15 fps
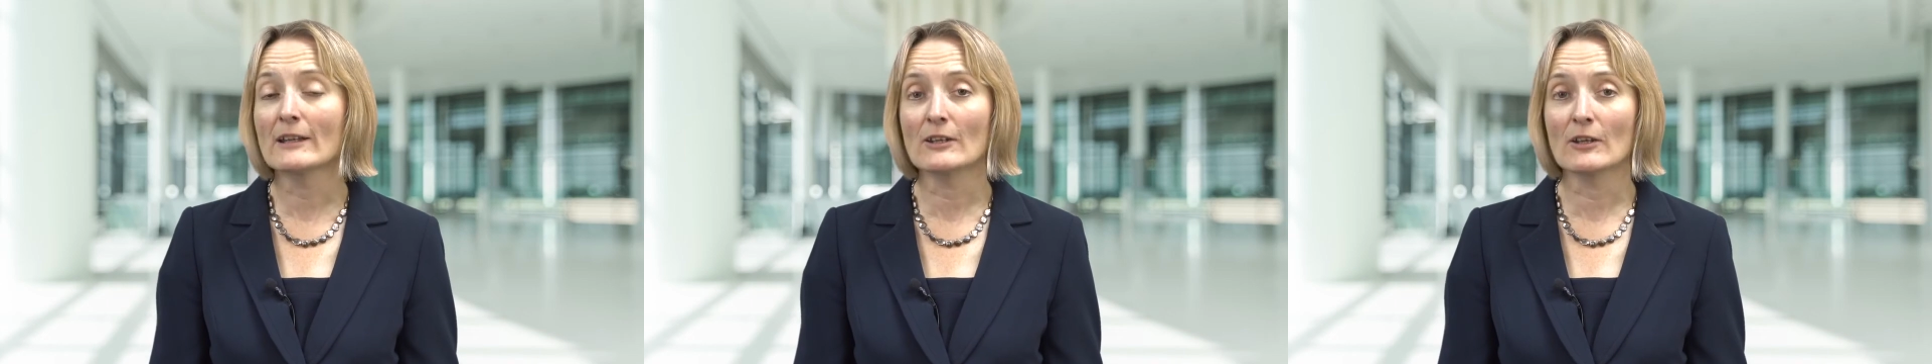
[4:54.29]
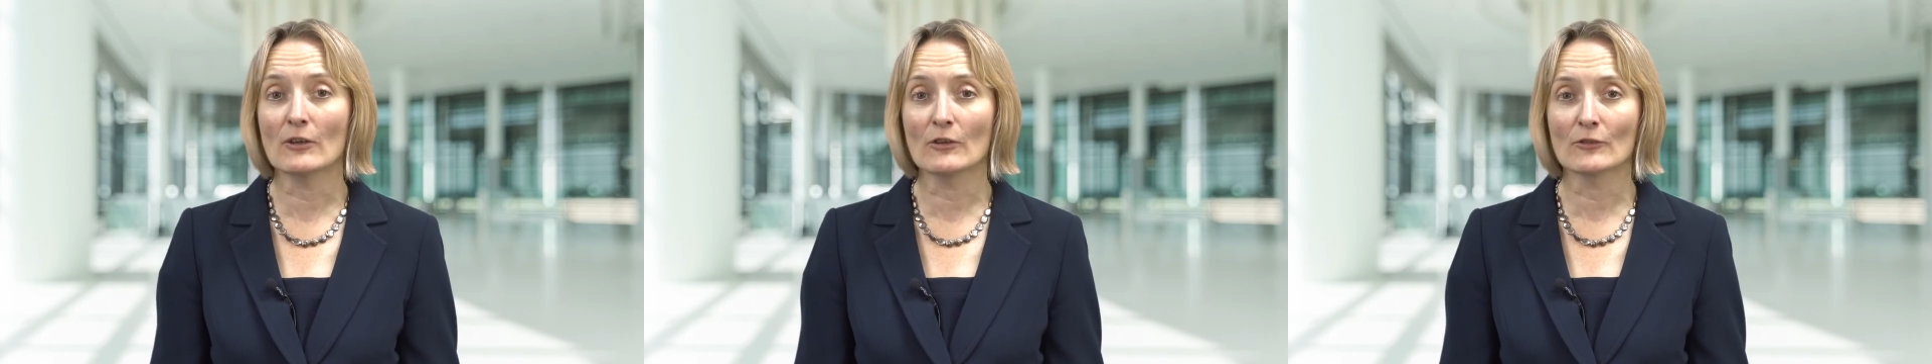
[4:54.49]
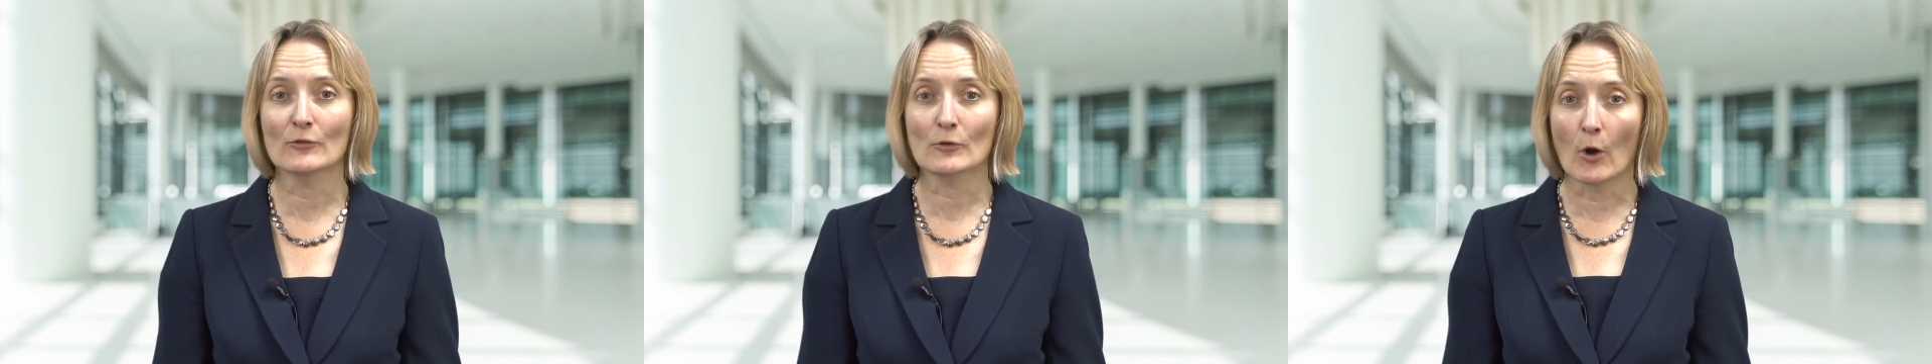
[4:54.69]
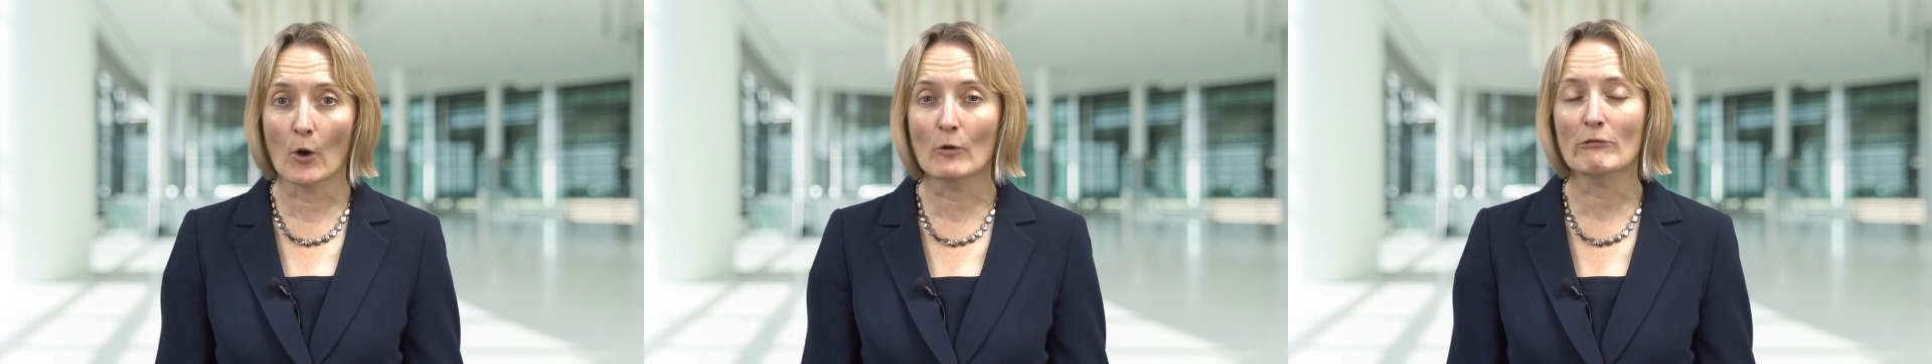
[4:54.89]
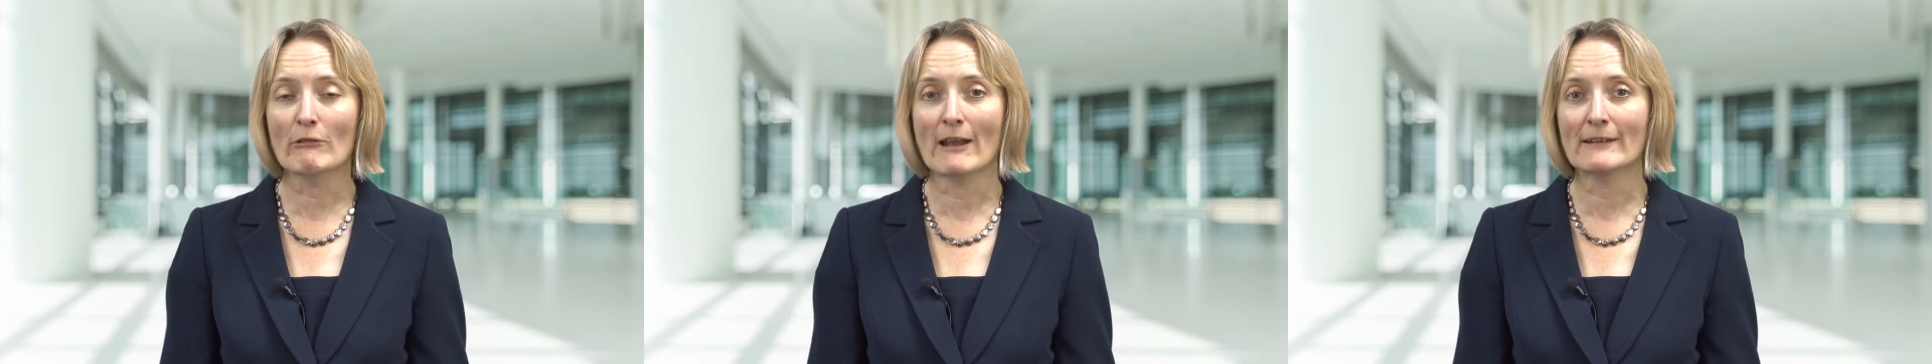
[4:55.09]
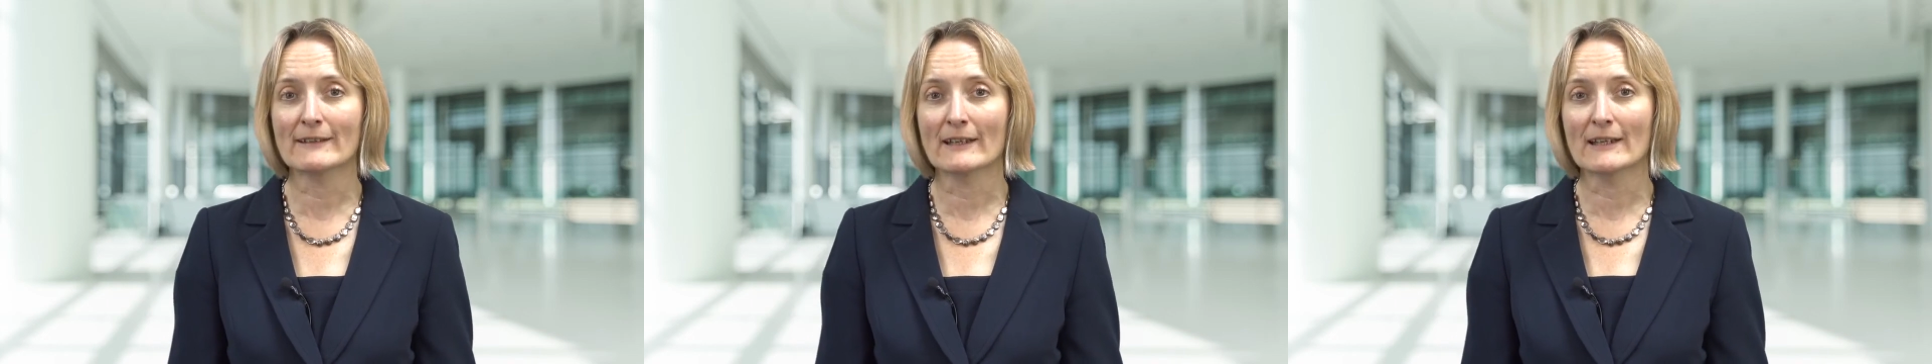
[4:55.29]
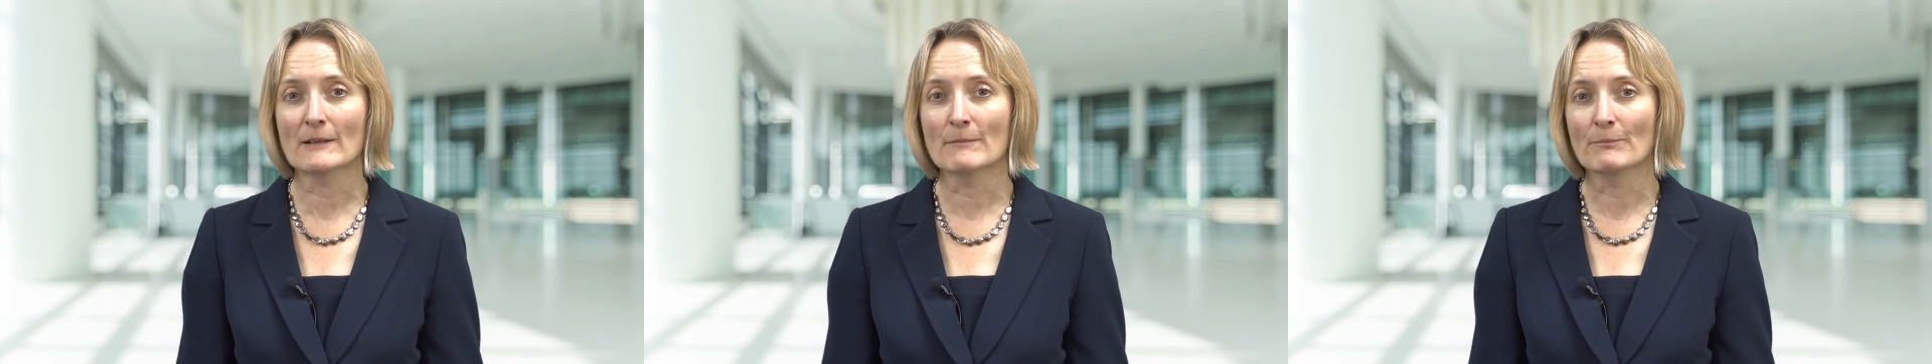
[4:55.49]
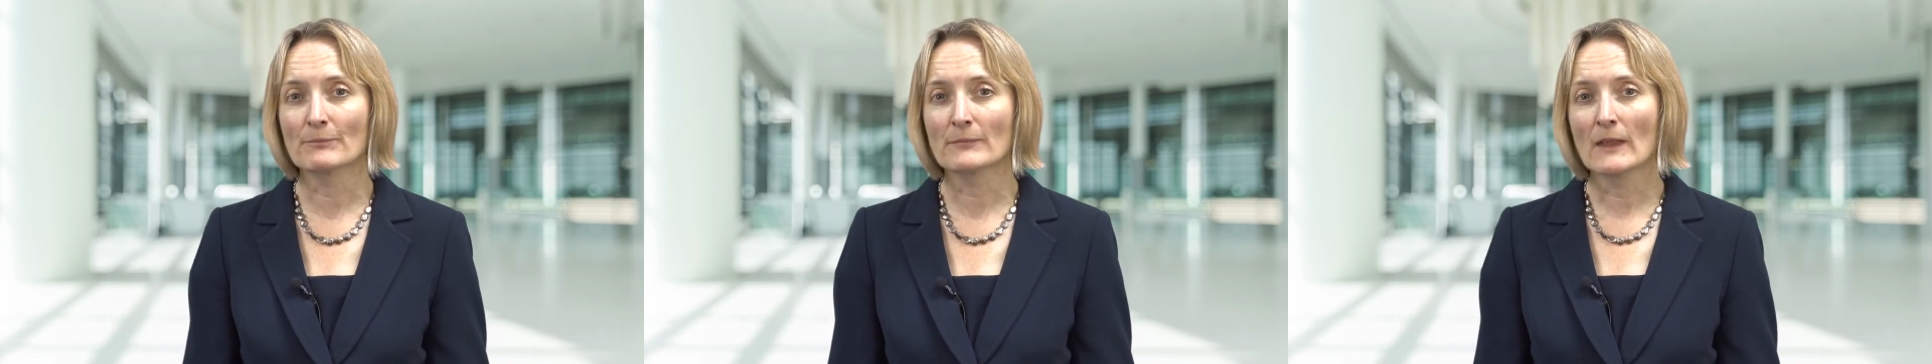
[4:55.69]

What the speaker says: used already.